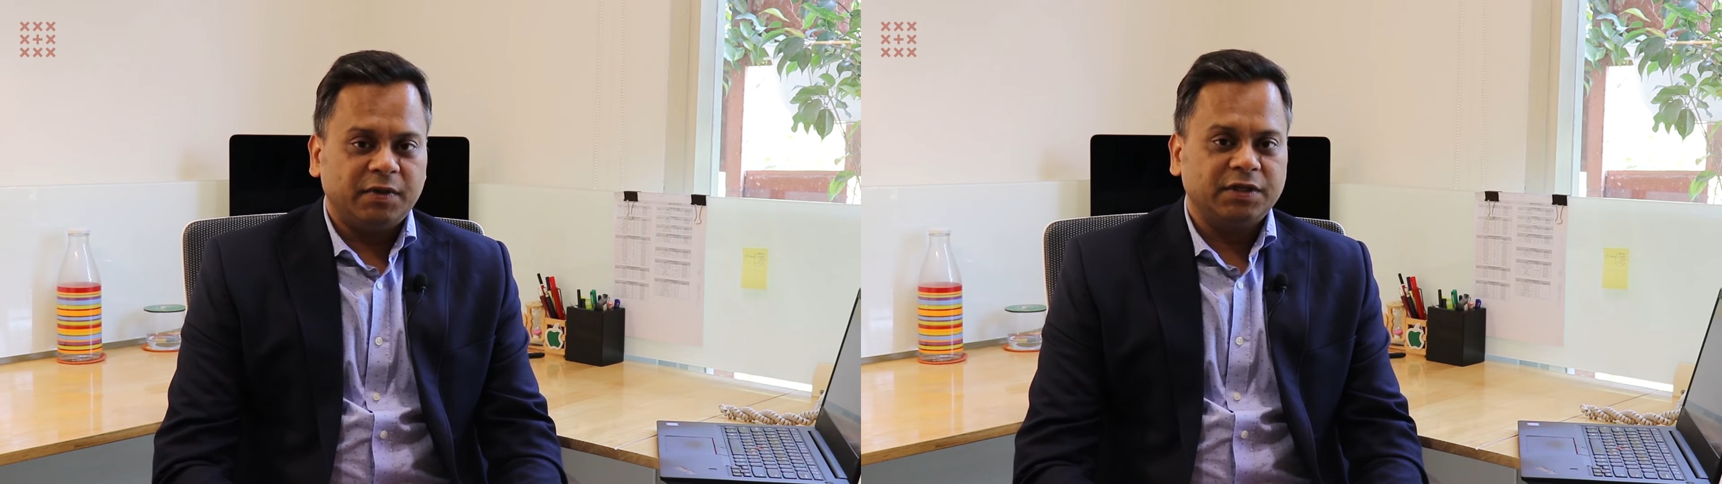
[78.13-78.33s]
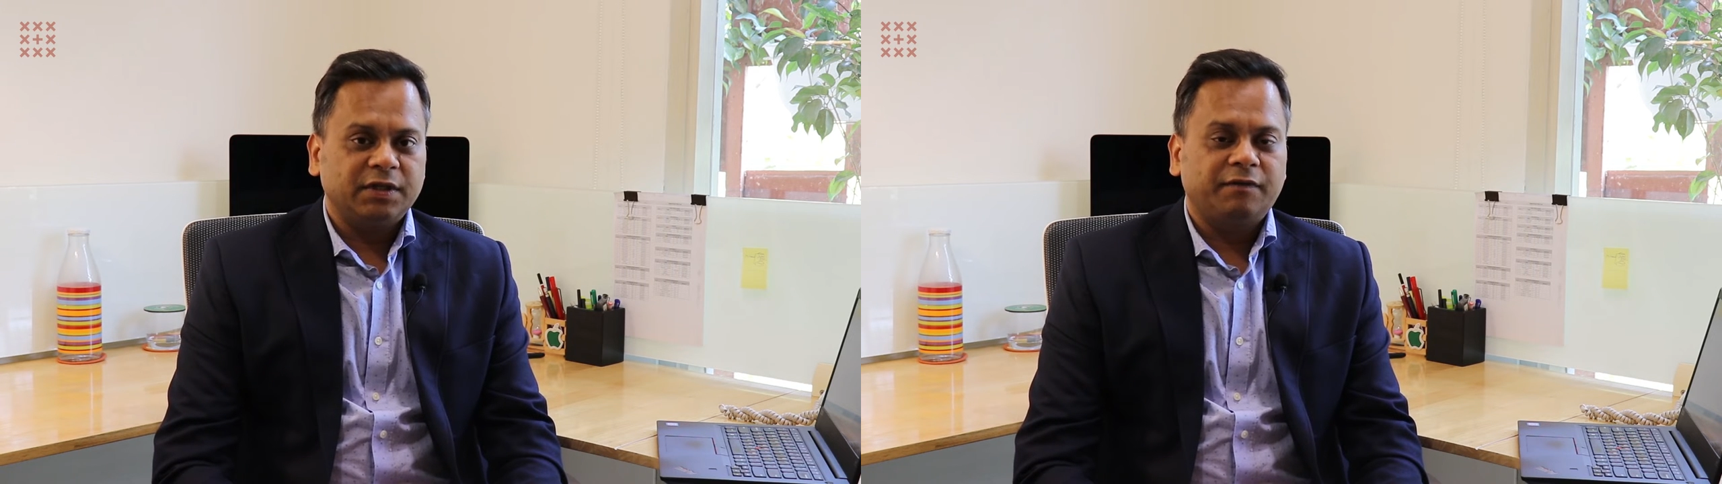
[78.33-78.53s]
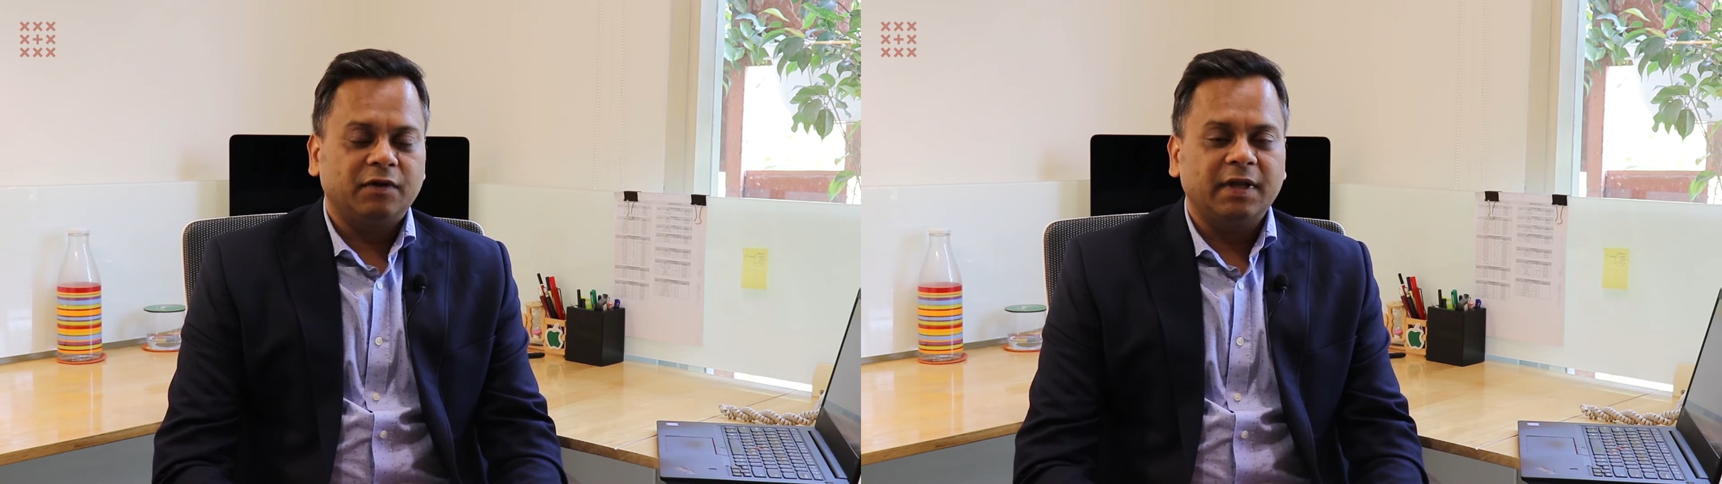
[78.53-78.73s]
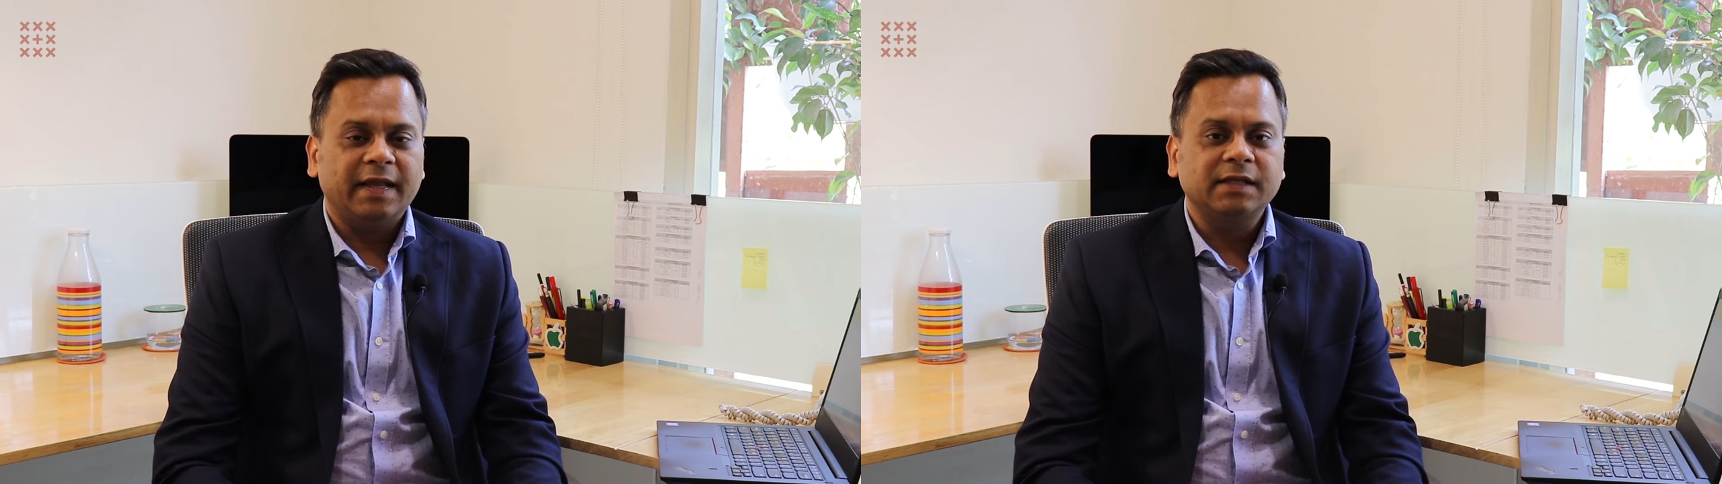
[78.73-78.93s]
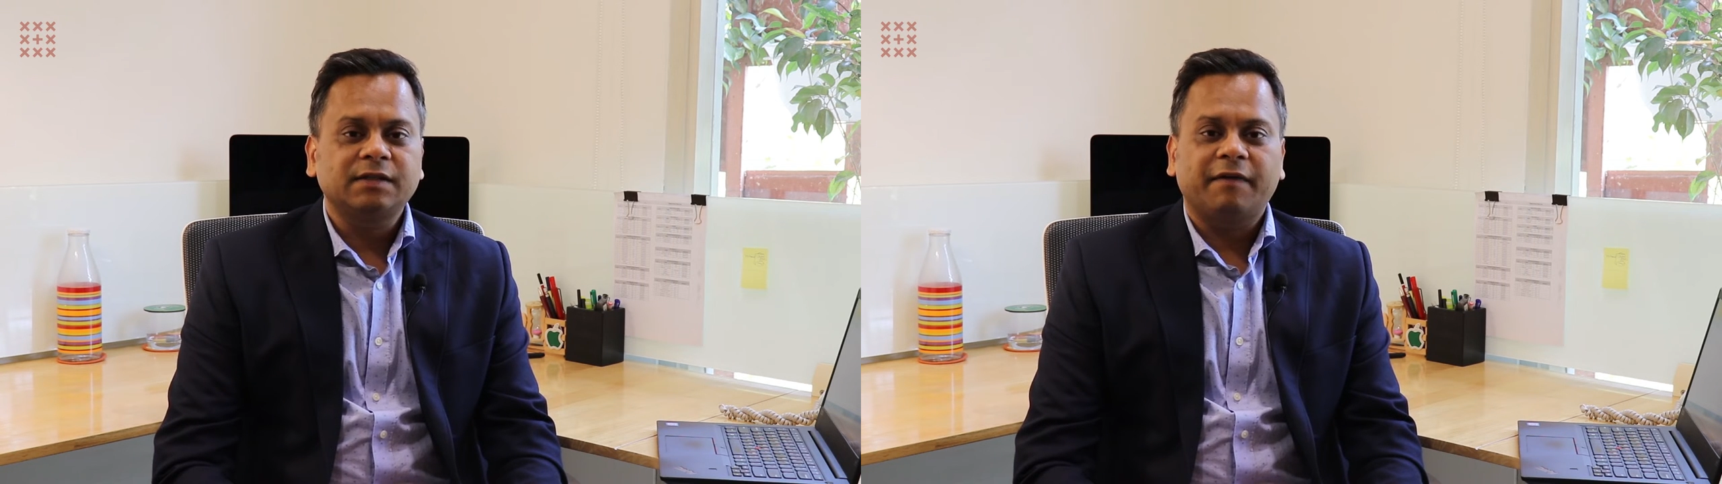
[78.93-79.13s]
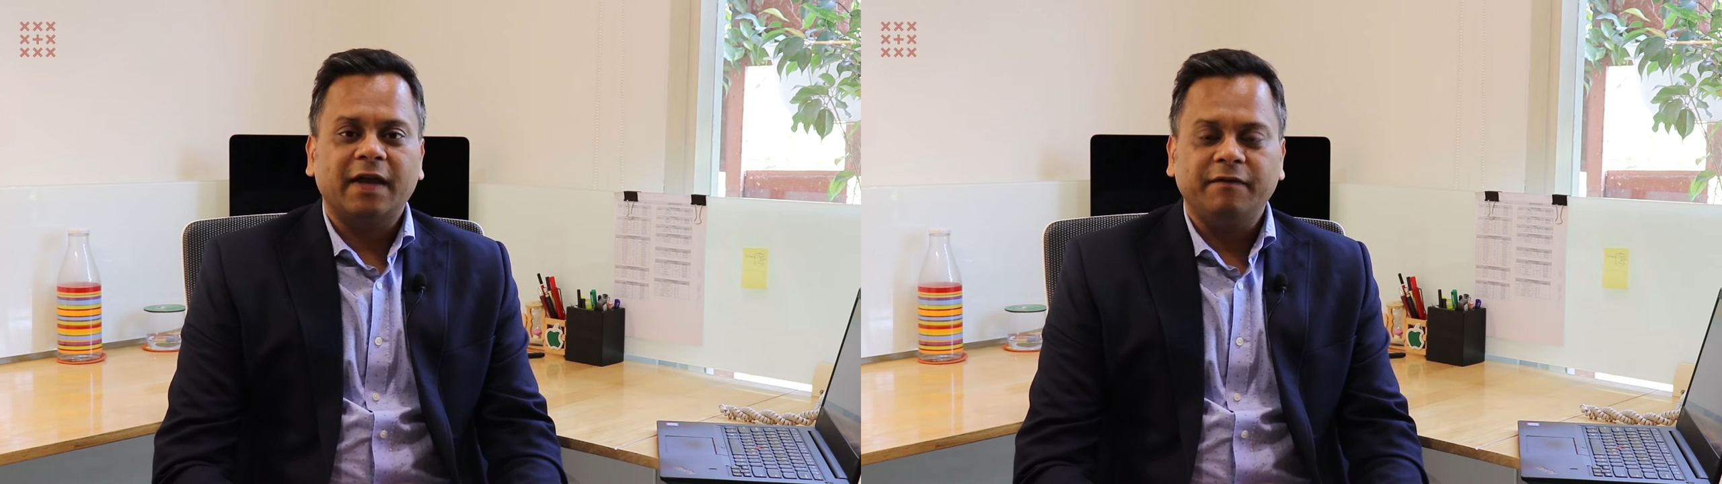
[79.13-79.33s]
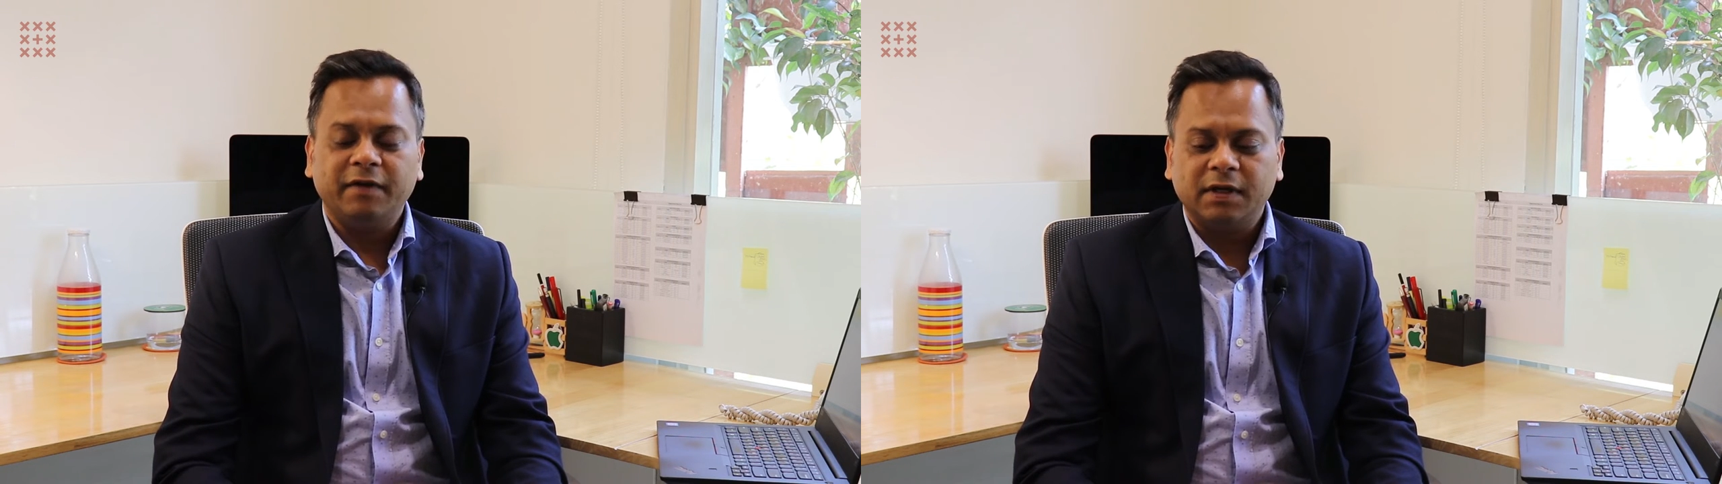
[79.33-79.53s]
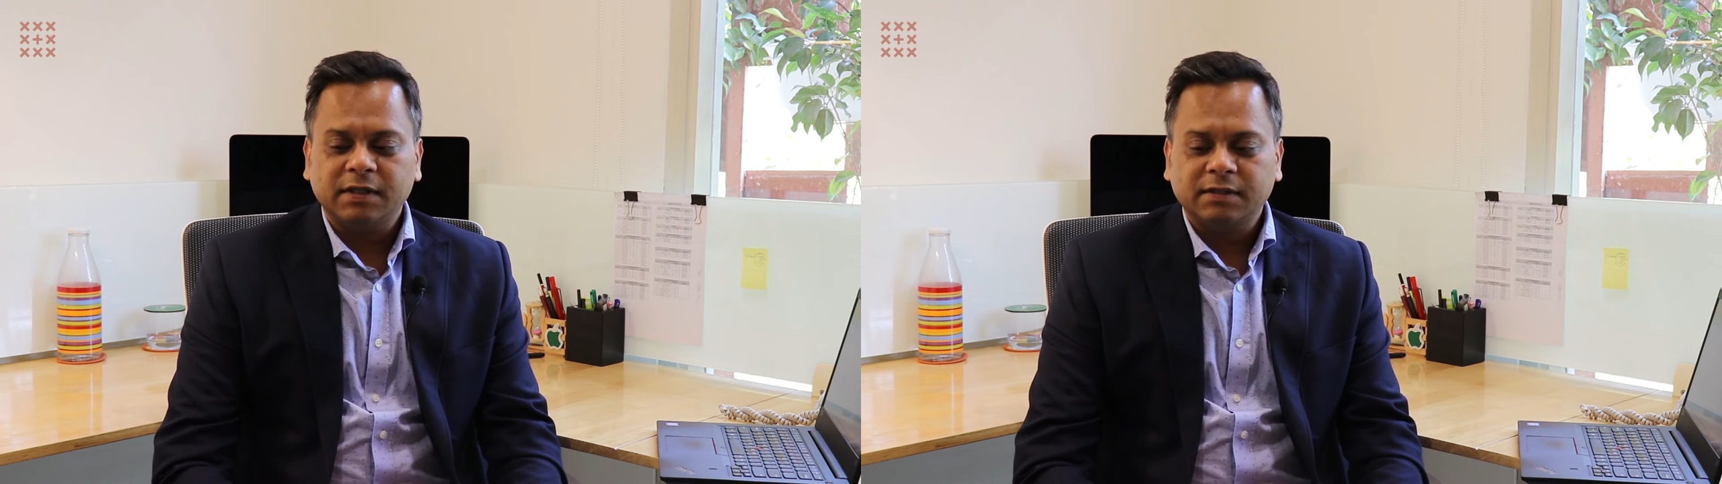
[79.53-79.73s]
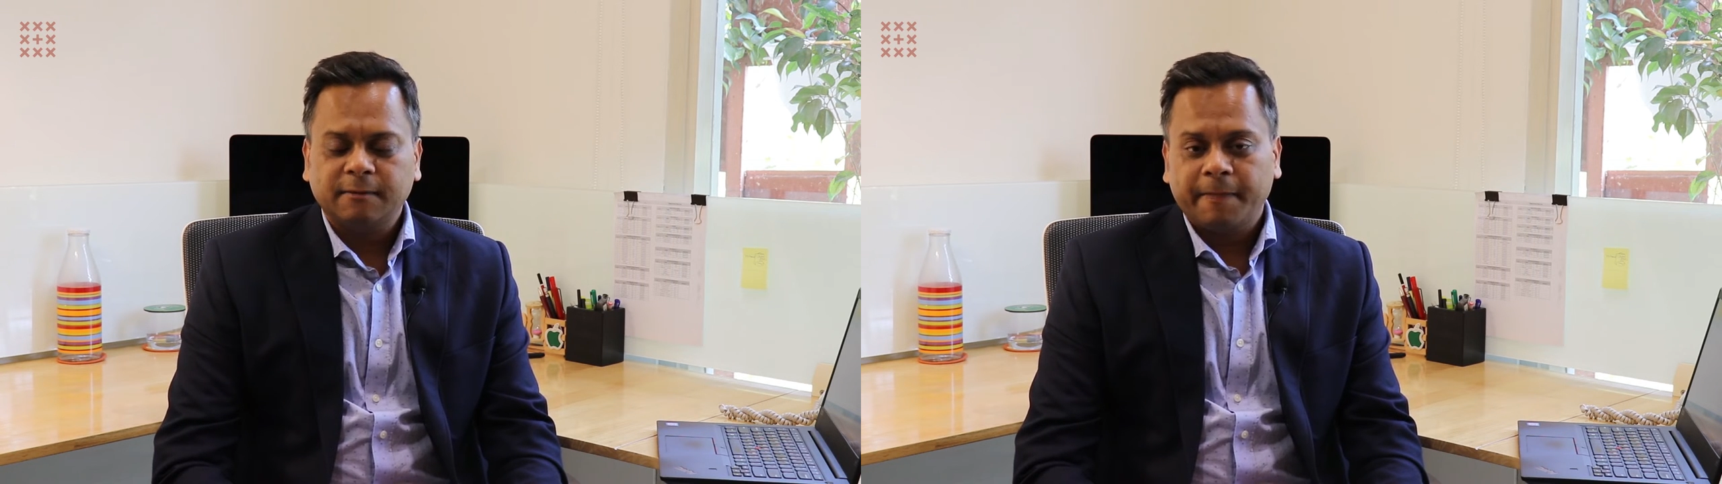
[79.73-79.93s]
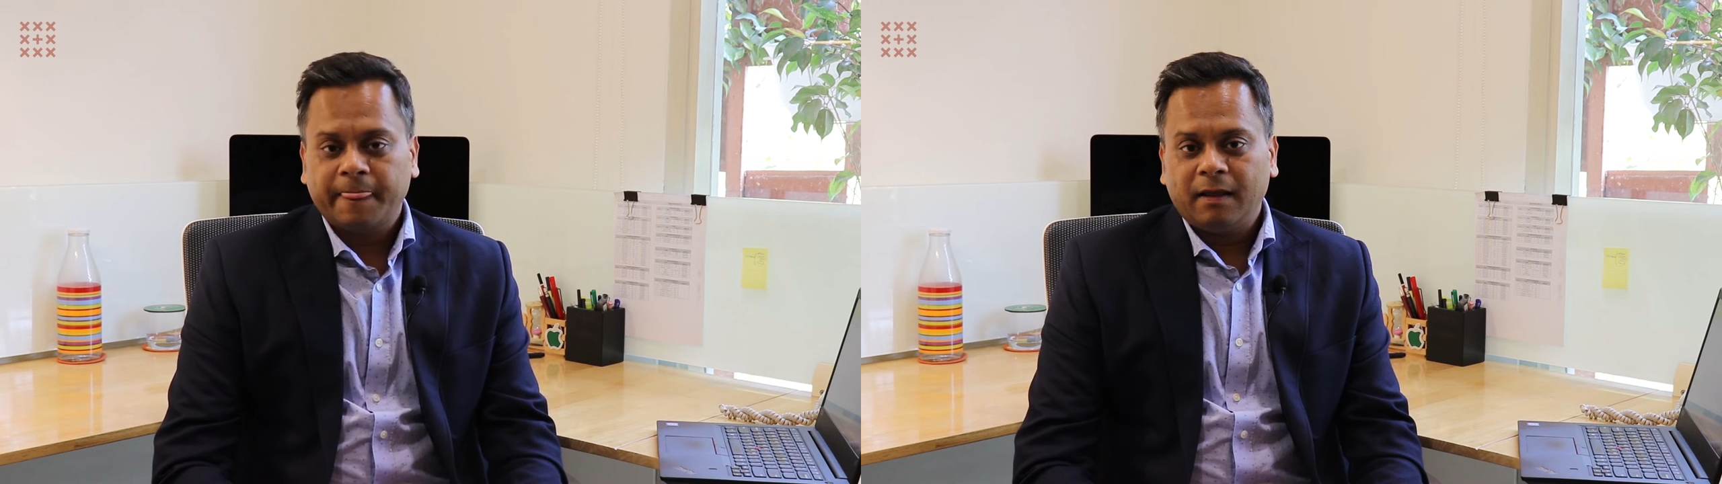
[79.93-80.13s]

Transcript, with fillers: budget for the next five years.